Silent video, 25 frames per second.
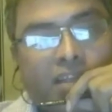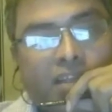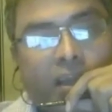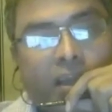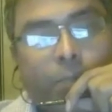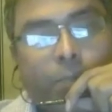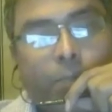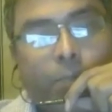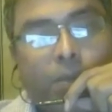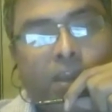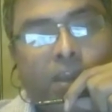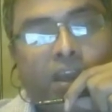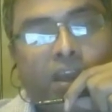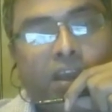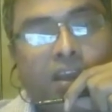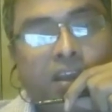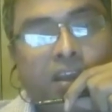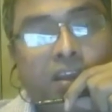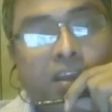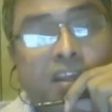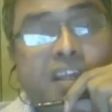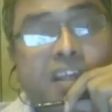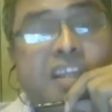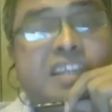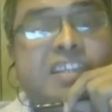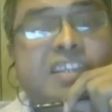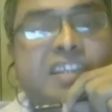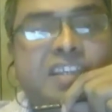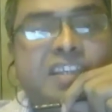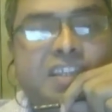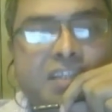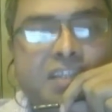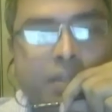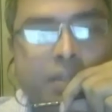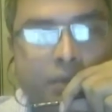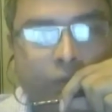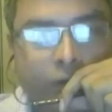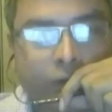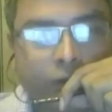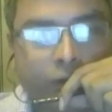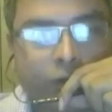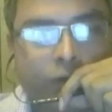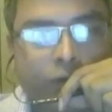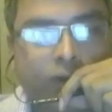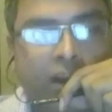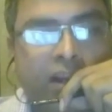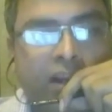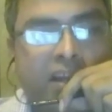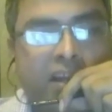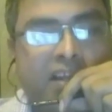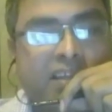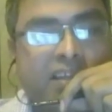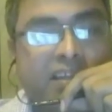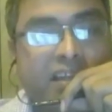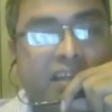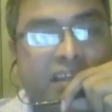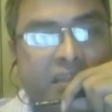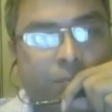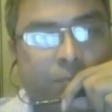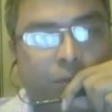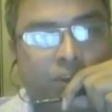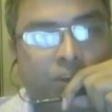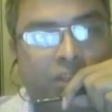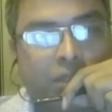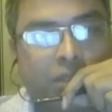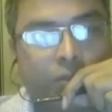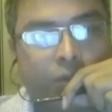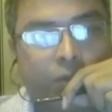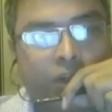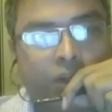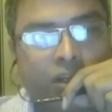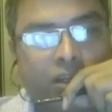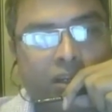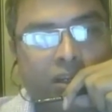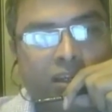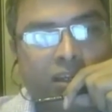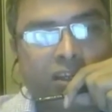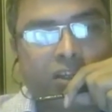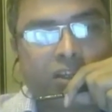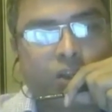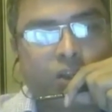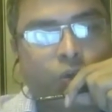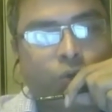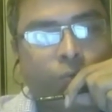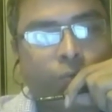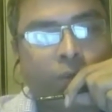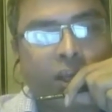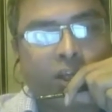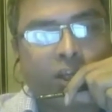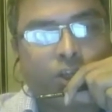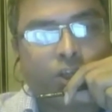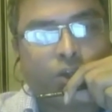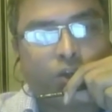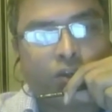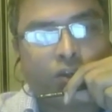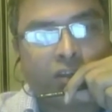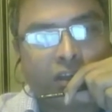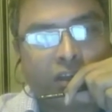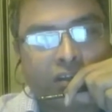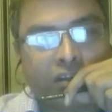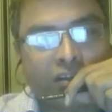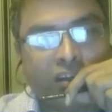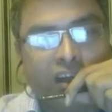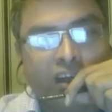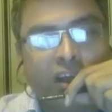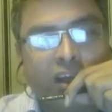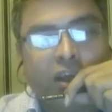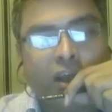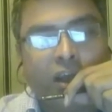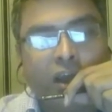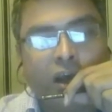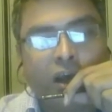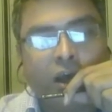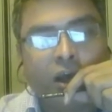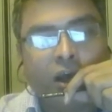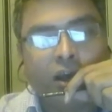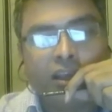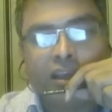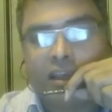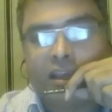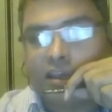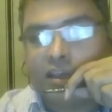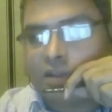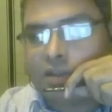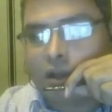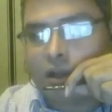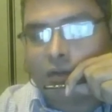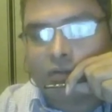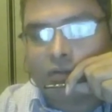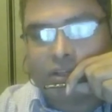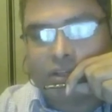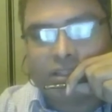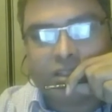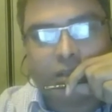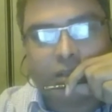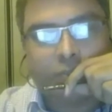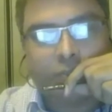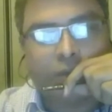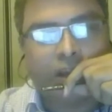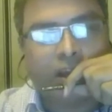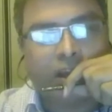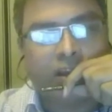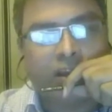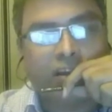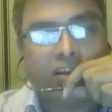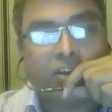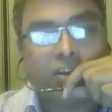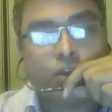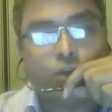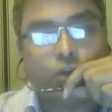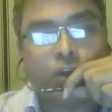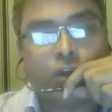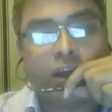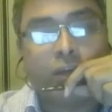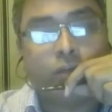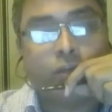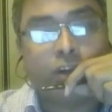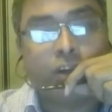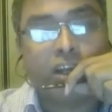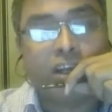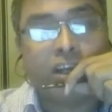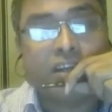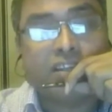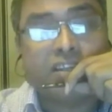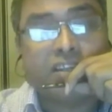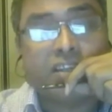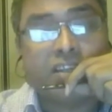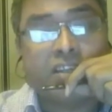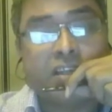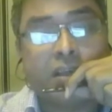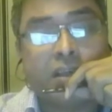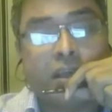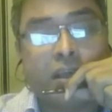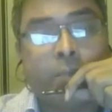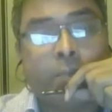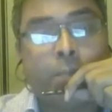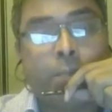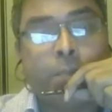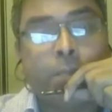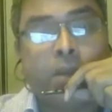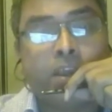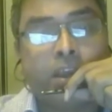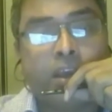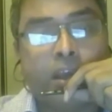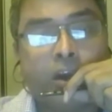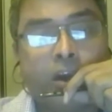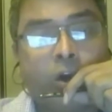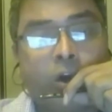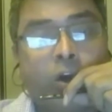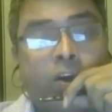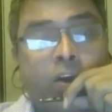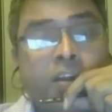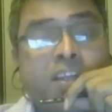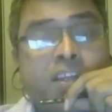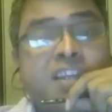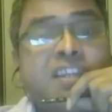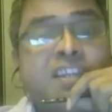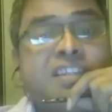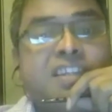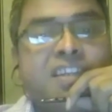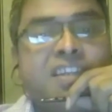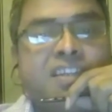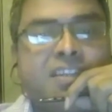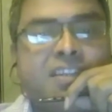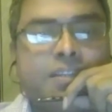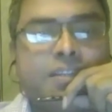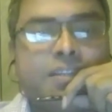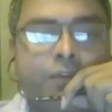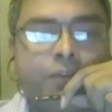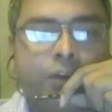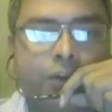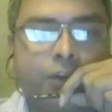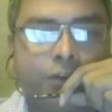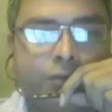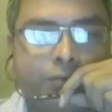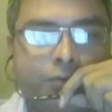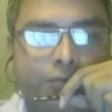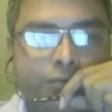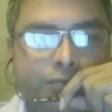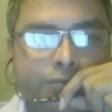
MPA in Easy Hits for You, and his responsibility is to make sure that he has always some credits to advertise MPA on Easy Hits for You.